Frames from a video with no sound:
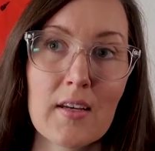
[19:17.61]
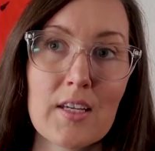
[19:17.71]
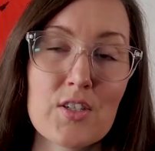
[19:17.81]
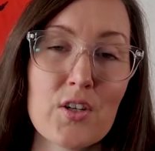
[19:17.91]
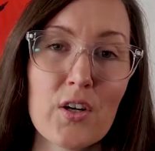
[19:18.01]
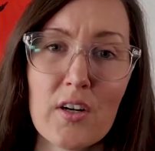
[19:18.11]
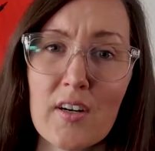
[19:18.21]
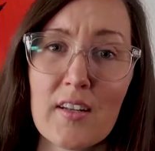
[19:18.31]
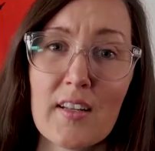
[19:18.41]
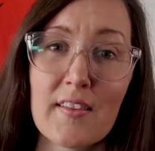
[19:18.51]
a
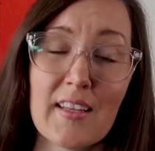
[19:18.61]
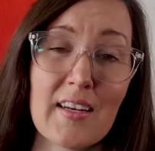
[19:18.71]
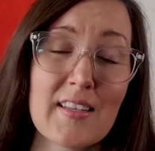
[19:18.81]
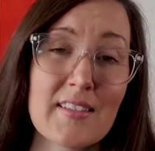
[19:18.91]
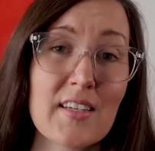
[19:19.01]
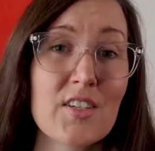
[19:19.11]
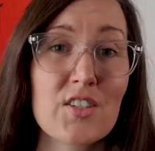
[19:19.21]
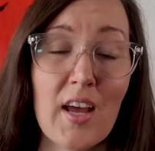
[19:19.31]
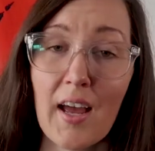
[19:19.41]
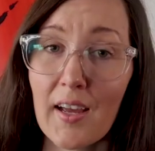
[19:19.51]
turn that is a
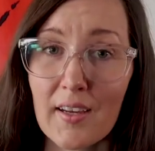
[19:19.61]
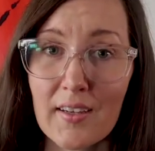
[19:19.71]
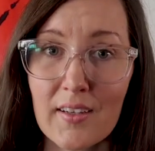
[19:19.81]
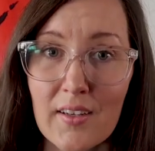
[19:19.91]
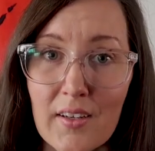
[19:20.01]
jack.